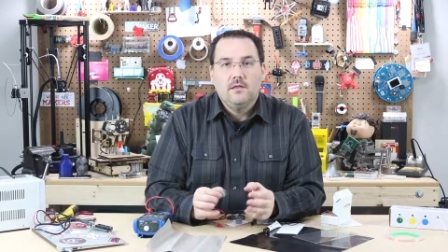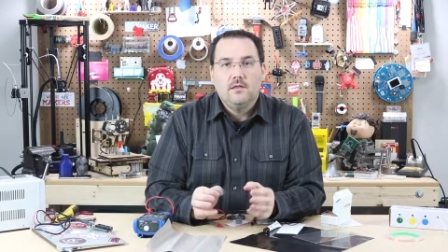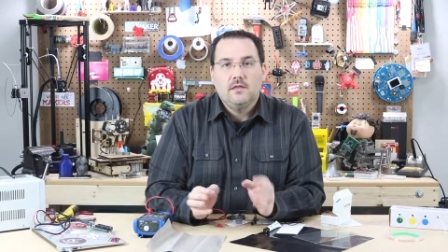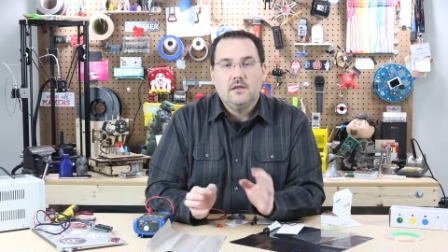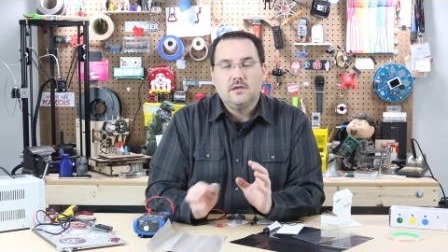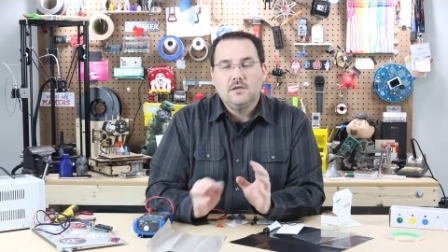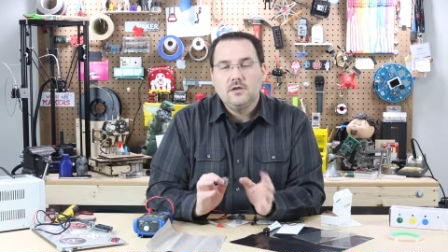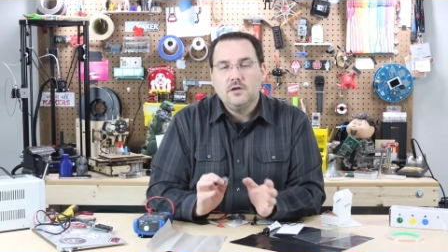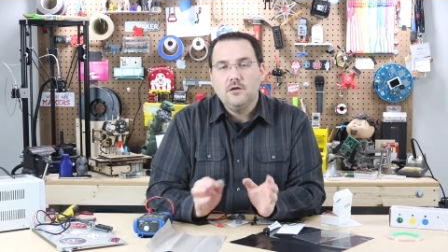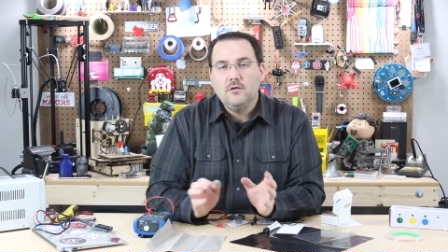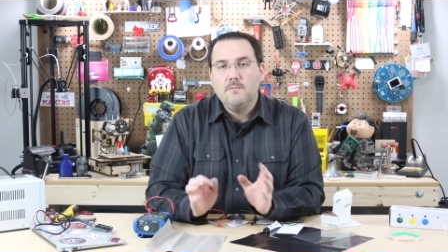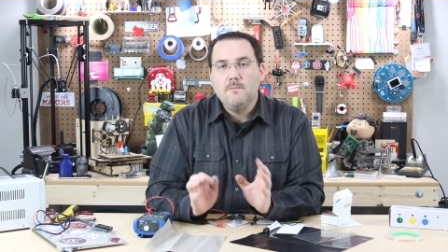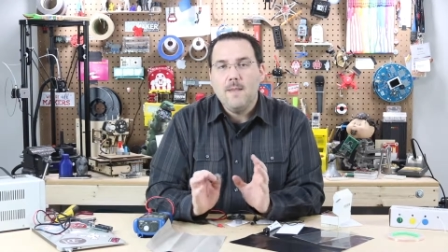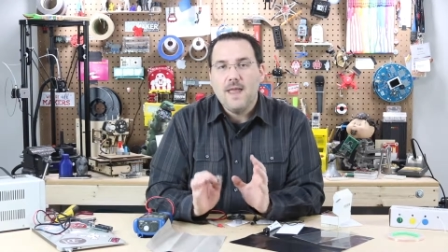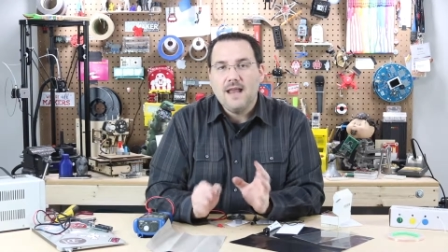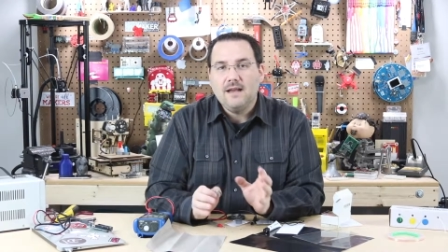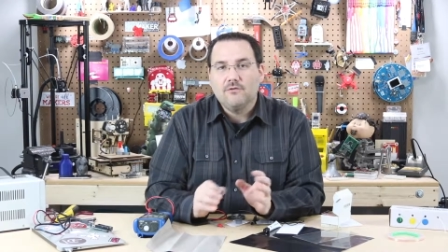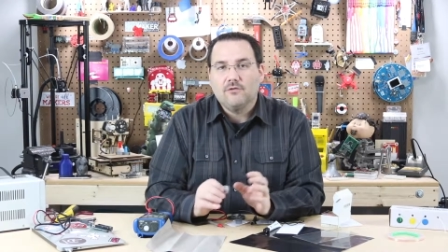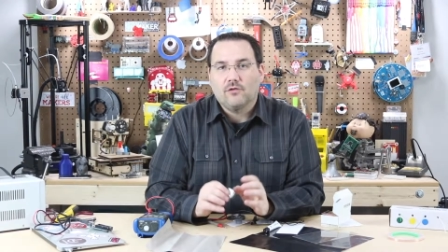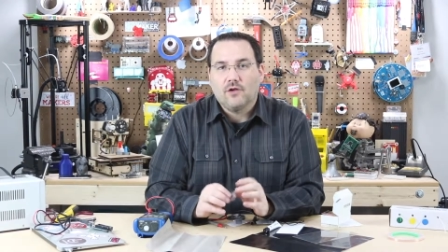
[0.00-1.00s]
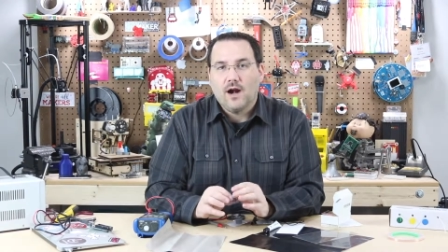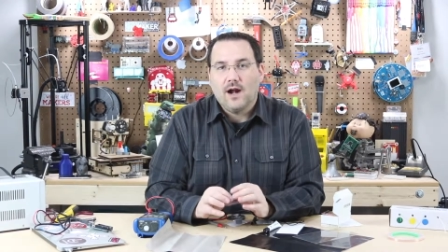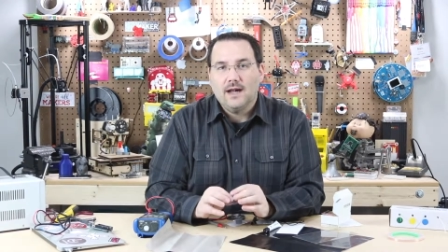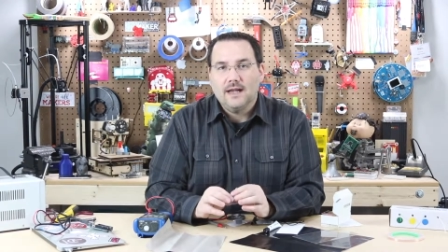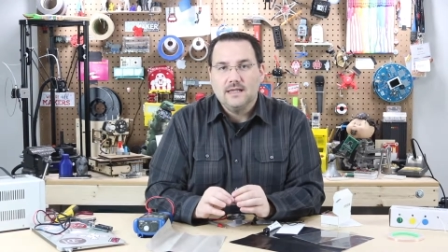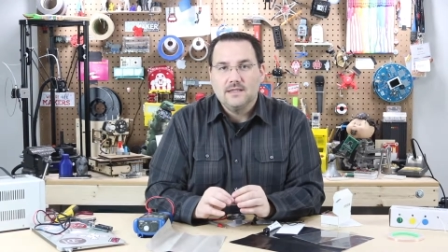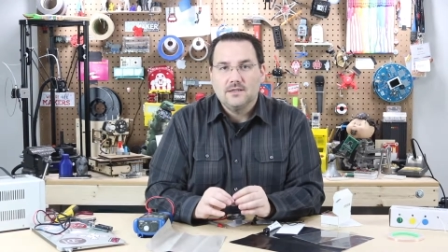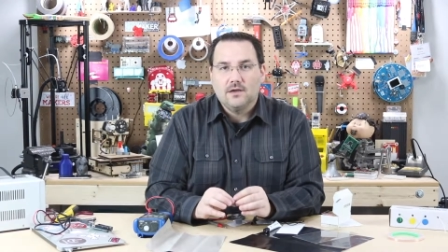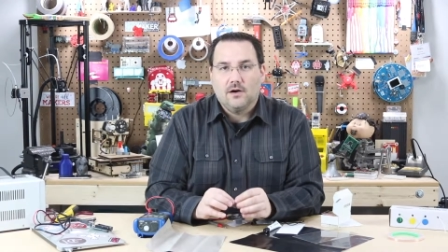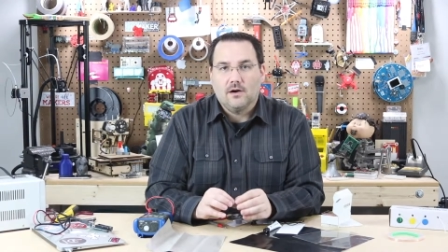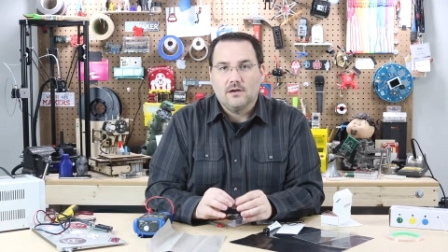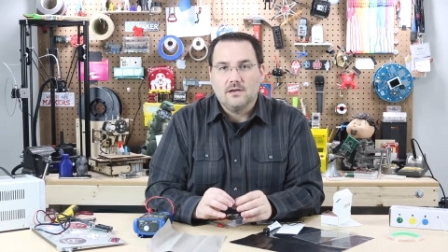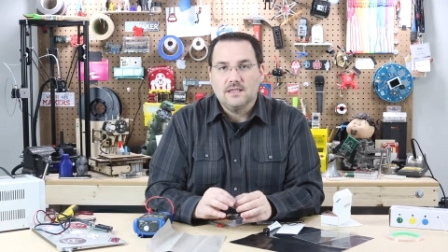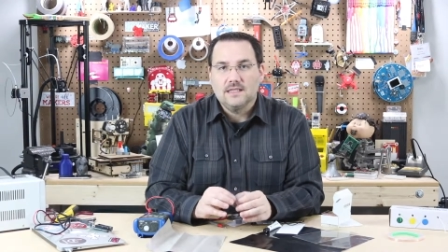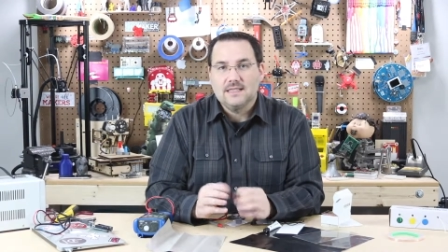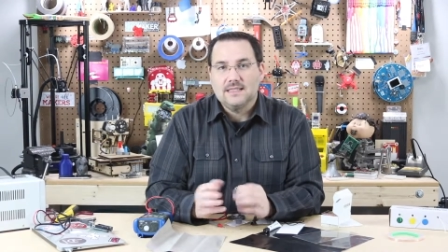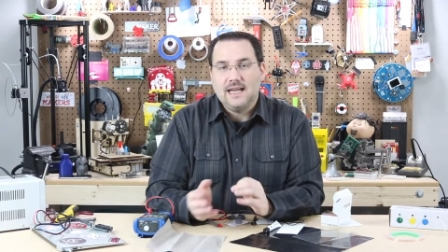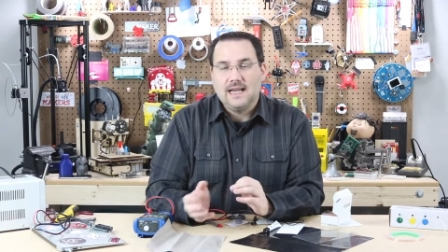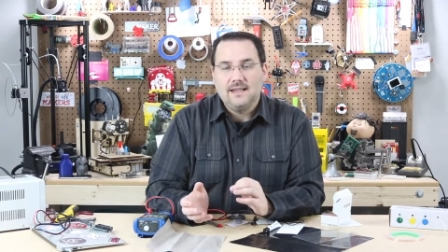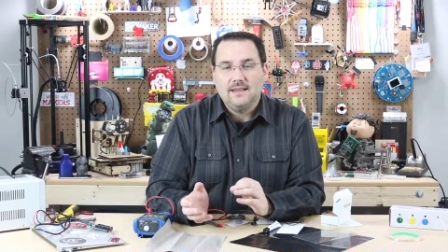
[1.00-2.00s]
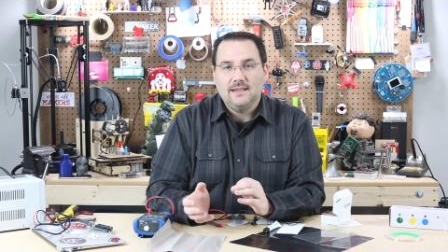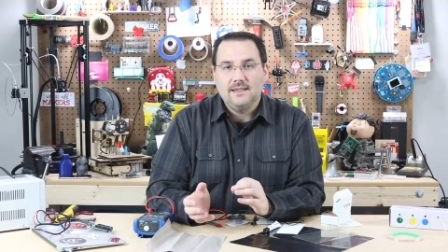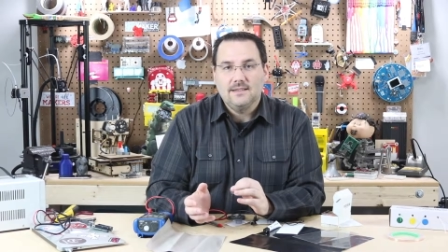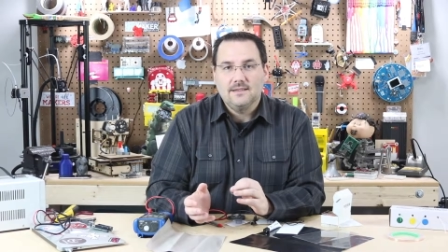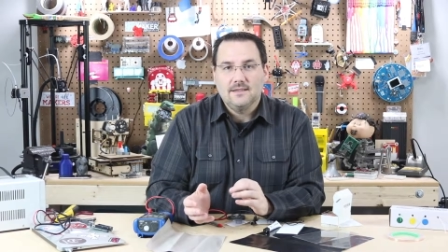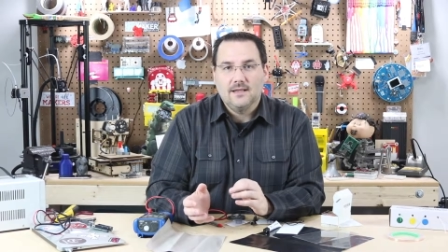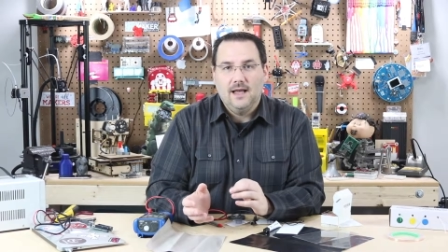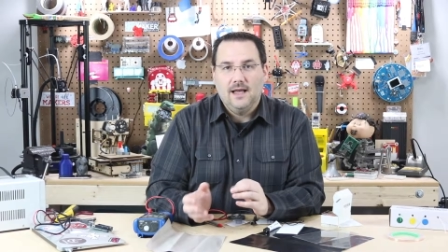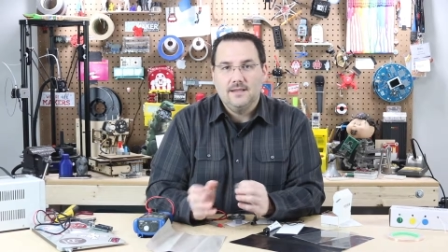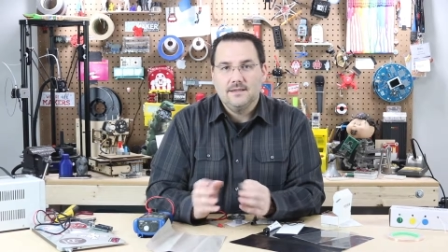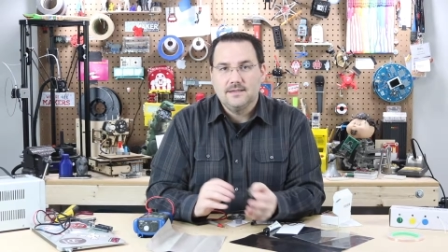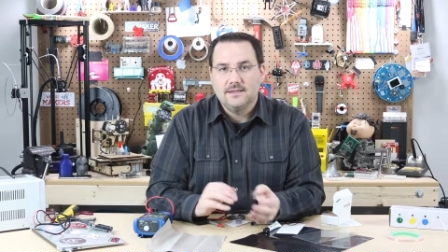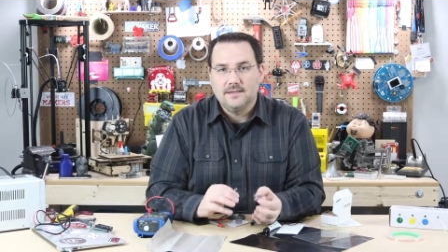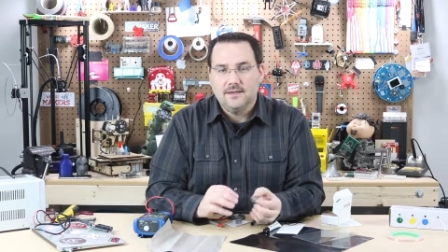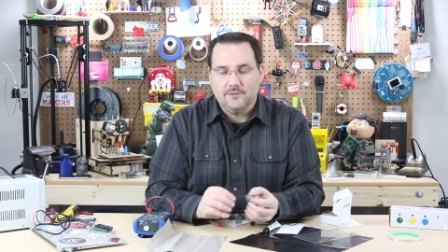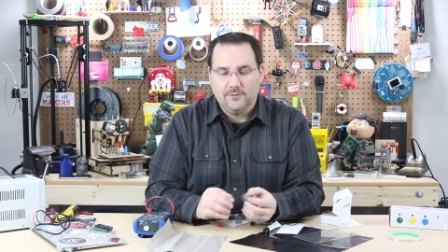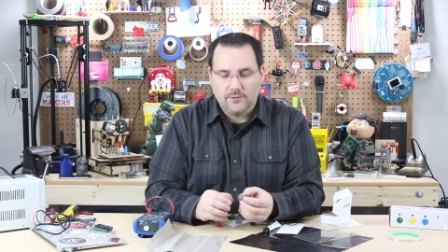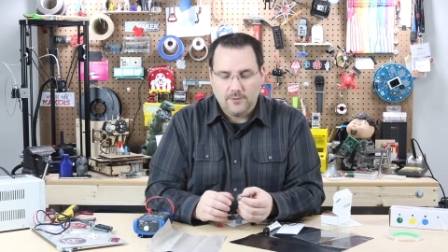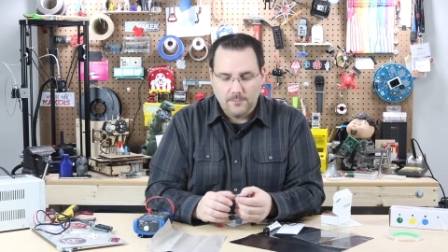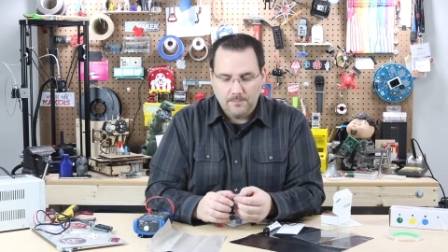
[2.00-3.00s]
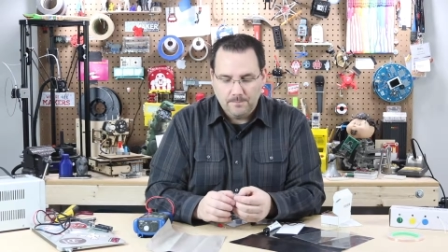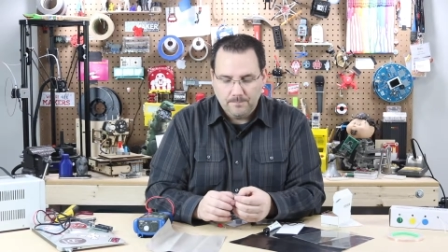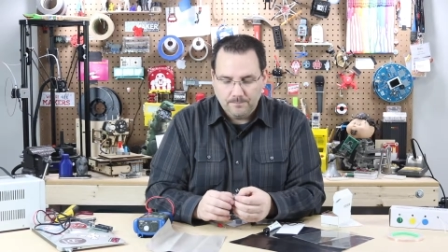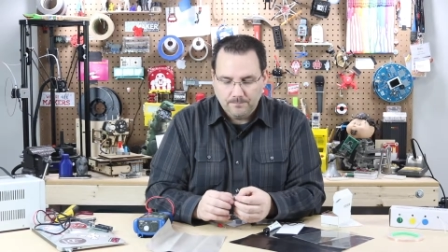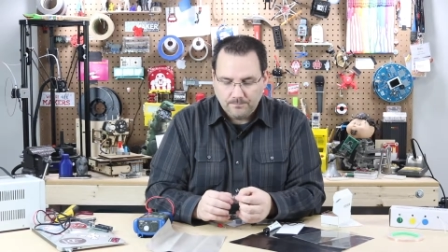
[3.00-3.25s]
The two main varieties are stainless and silver.